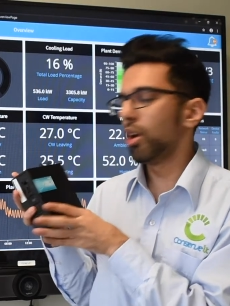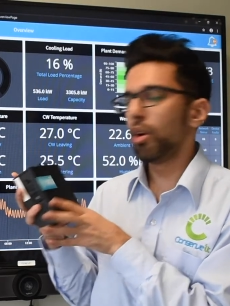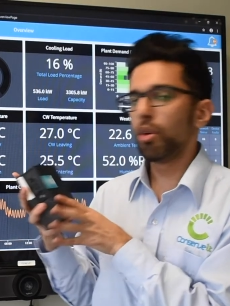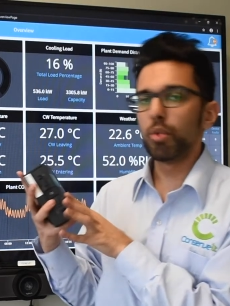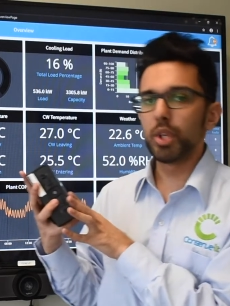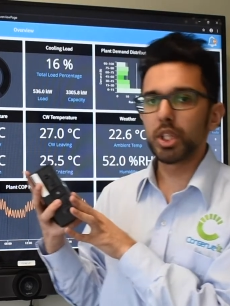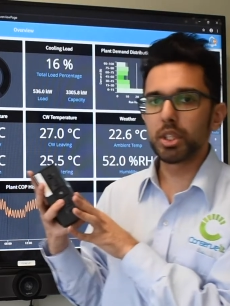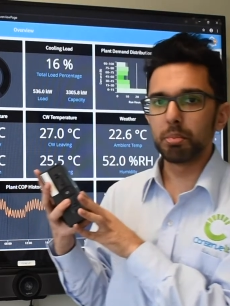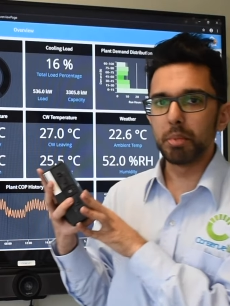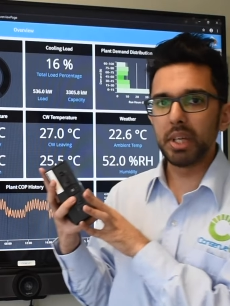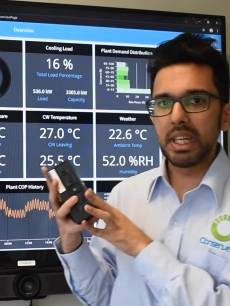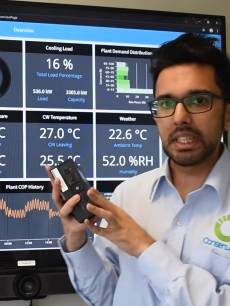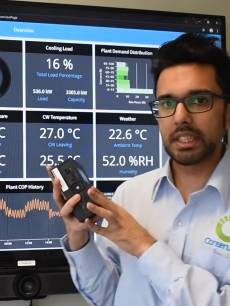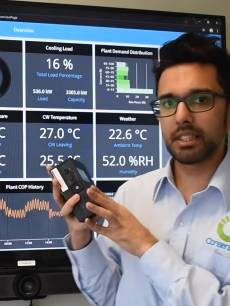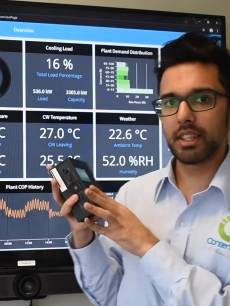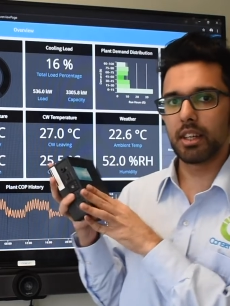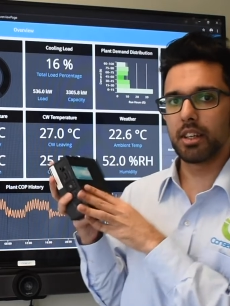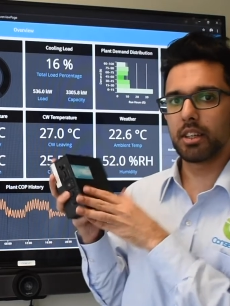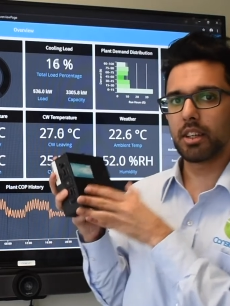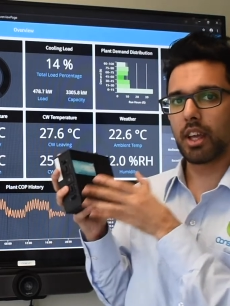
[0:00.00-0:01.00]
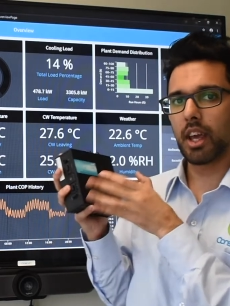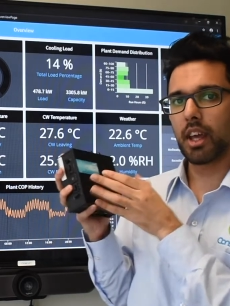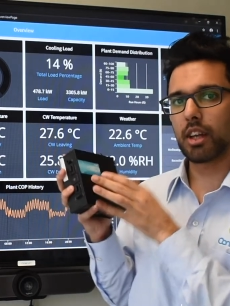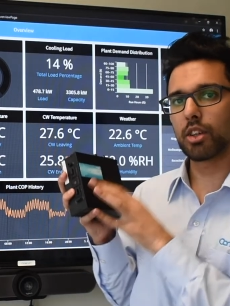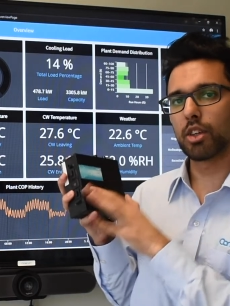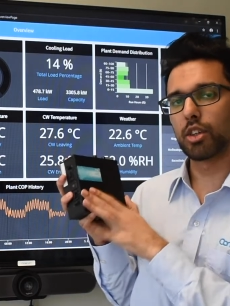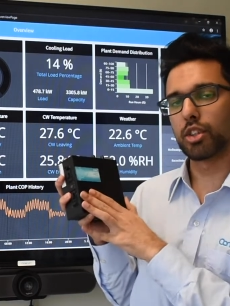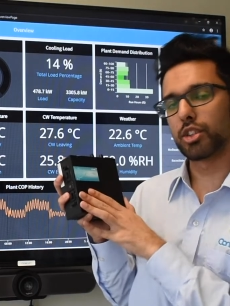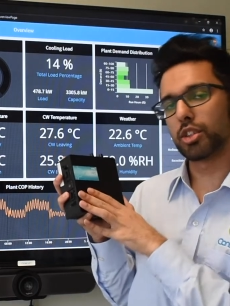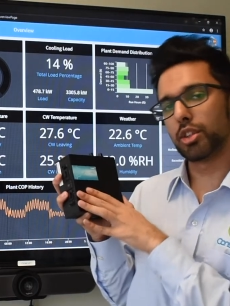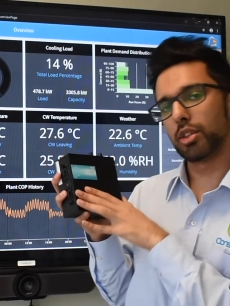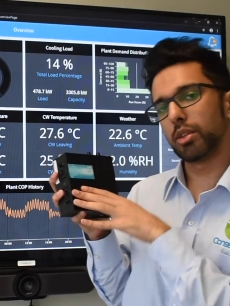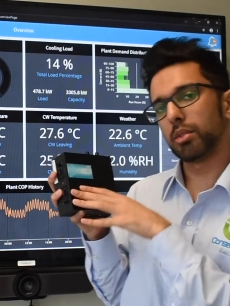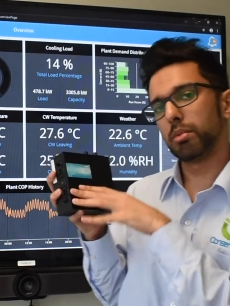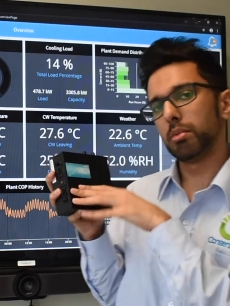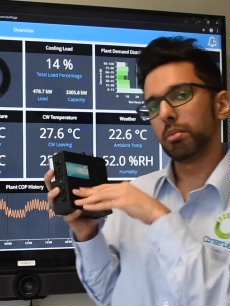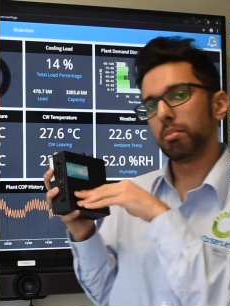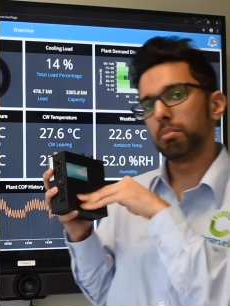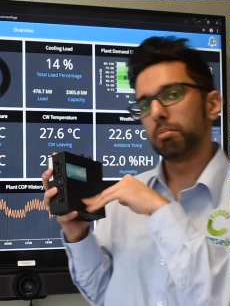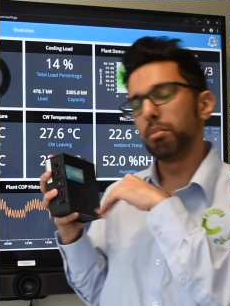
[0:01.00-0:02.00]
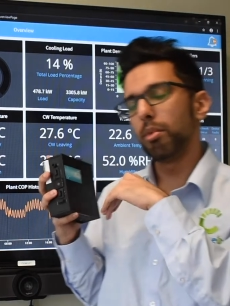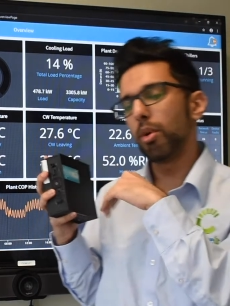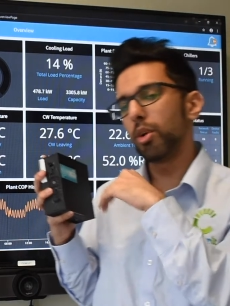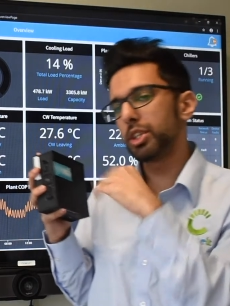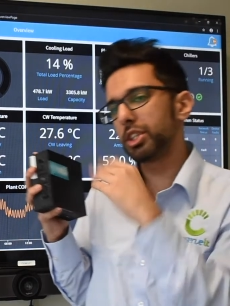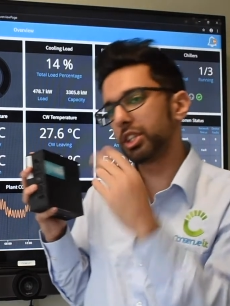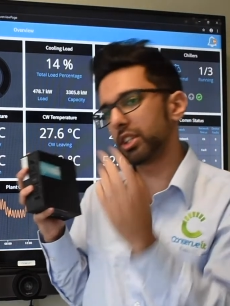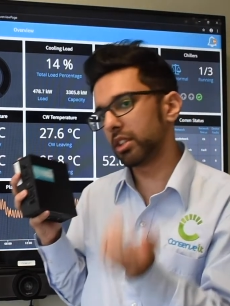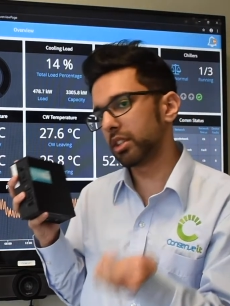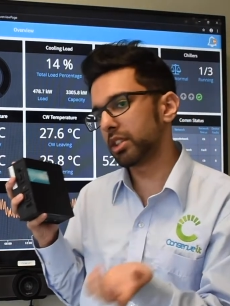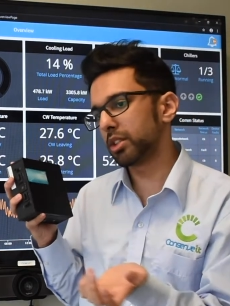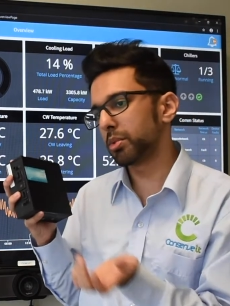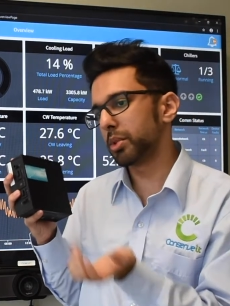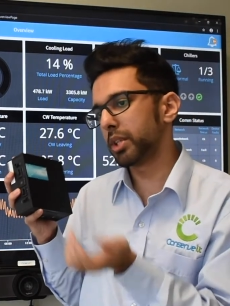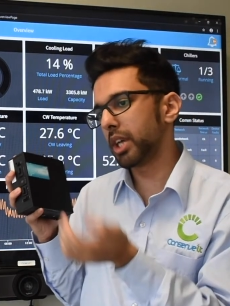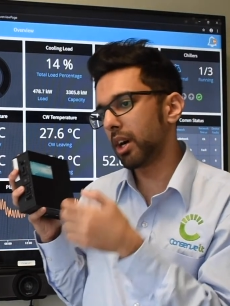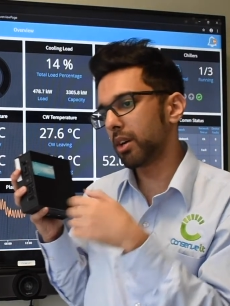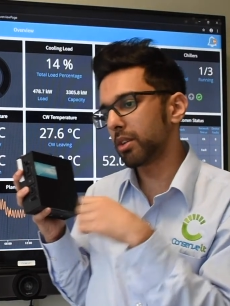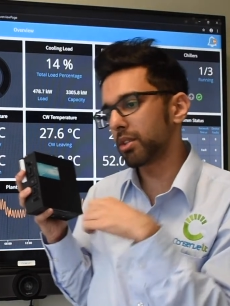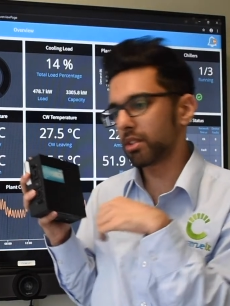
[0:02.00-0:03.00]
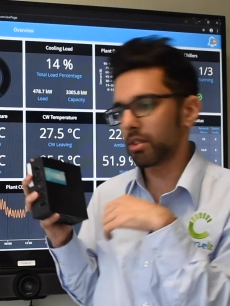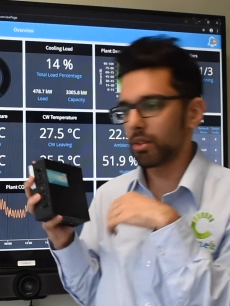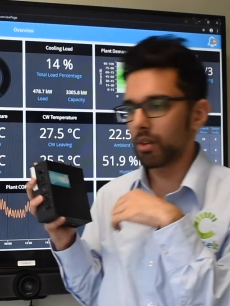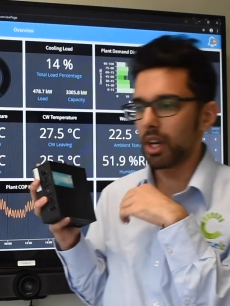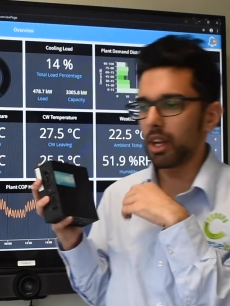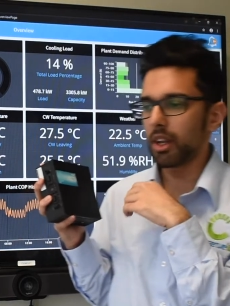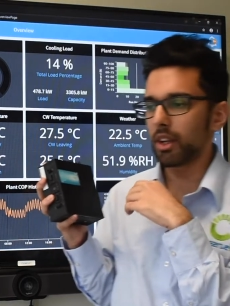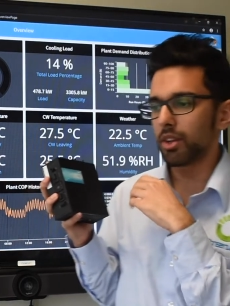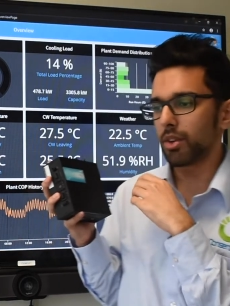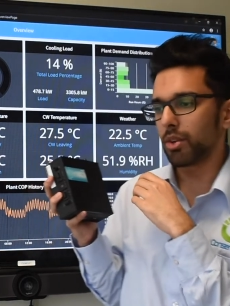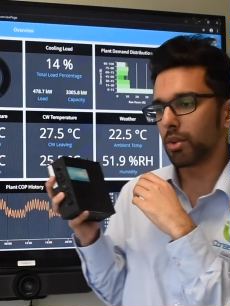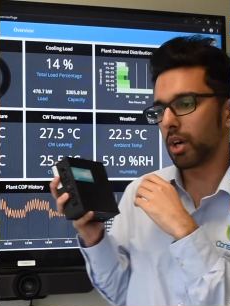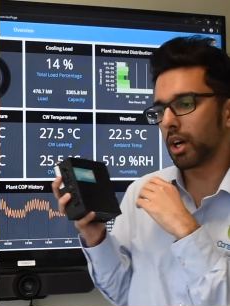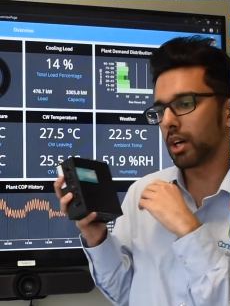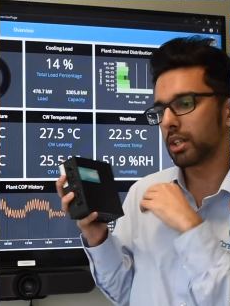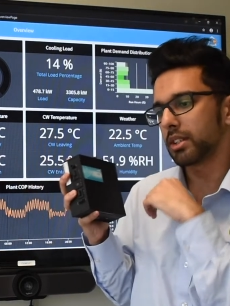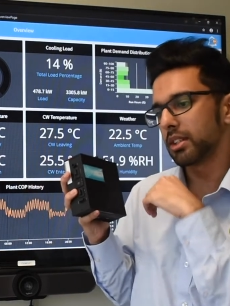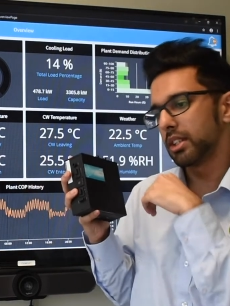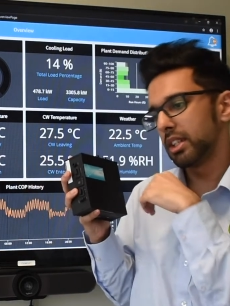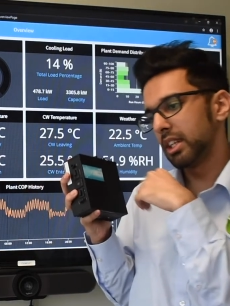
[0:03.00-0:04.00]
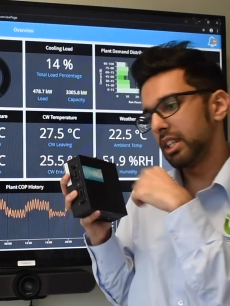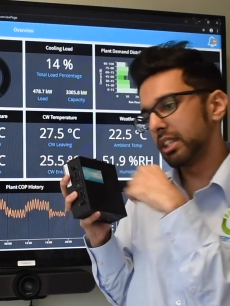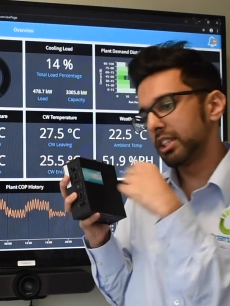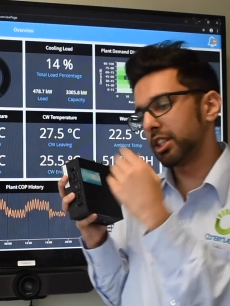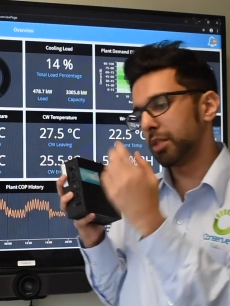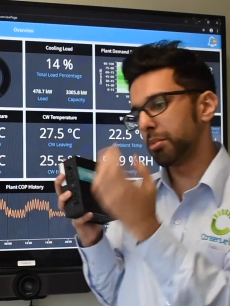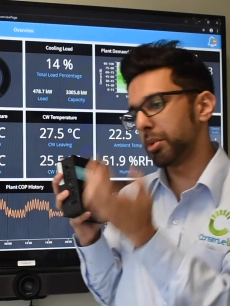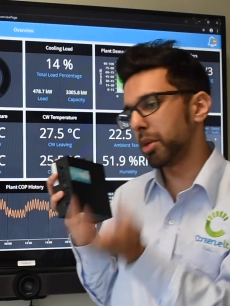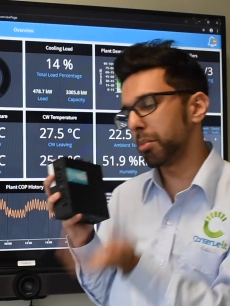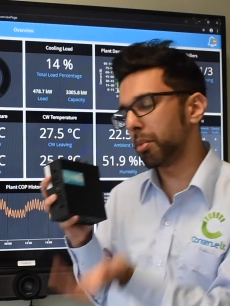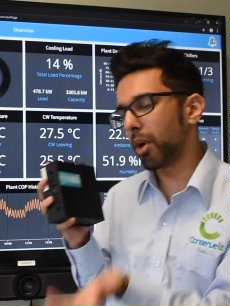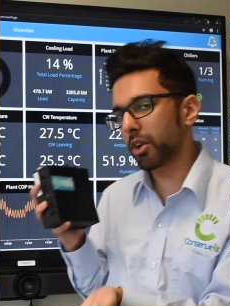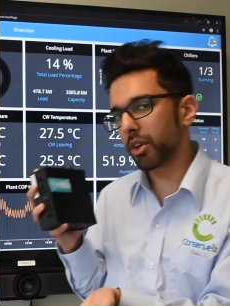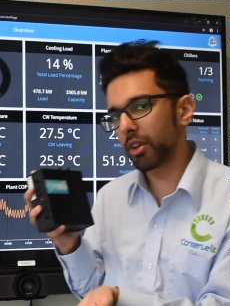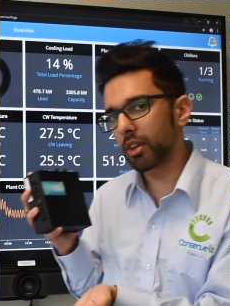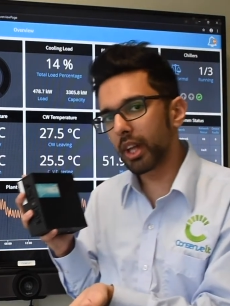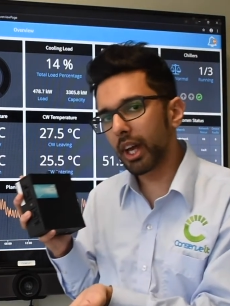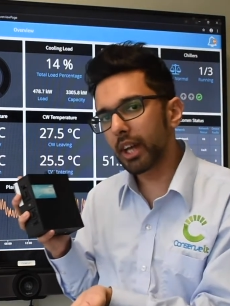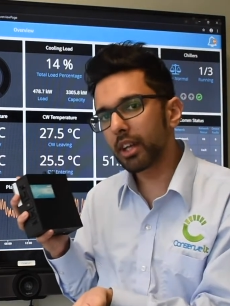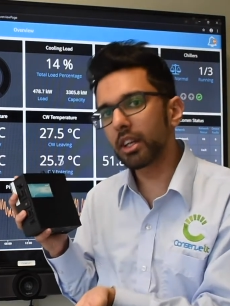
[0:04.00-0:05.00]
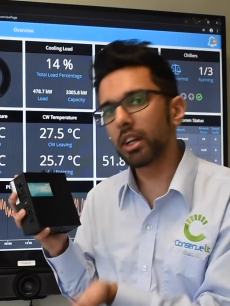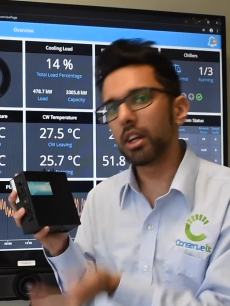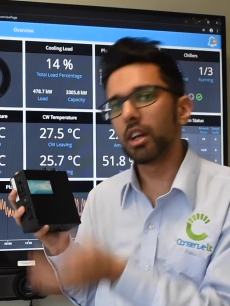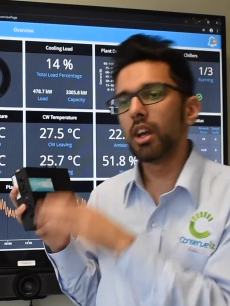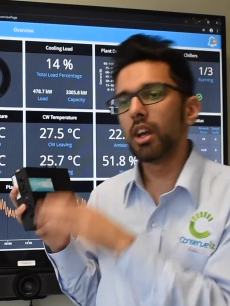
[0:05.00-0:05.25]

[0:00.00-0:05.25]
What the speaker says: which means that it can control more chillers without running into a CPU bottleneck,